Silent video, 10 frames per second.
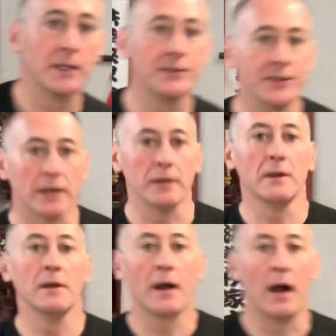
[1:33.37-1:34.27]
So
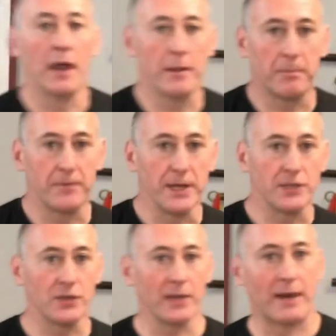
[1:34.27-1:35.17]
the
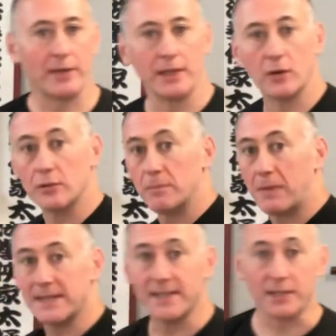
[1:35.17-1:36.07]
Zhou Yao Ling Gong, the
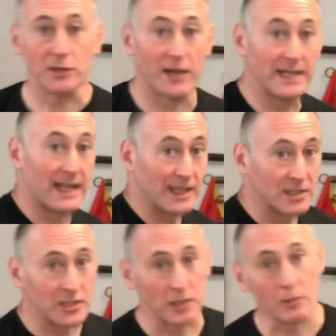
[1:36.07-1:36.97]
basic training
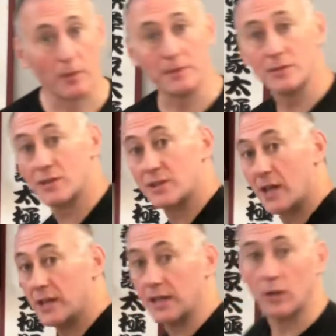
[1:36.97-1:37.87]
exercise where we use the
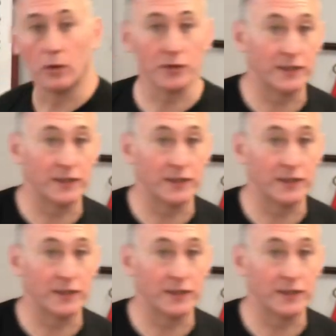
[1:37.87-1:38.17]
turning horse.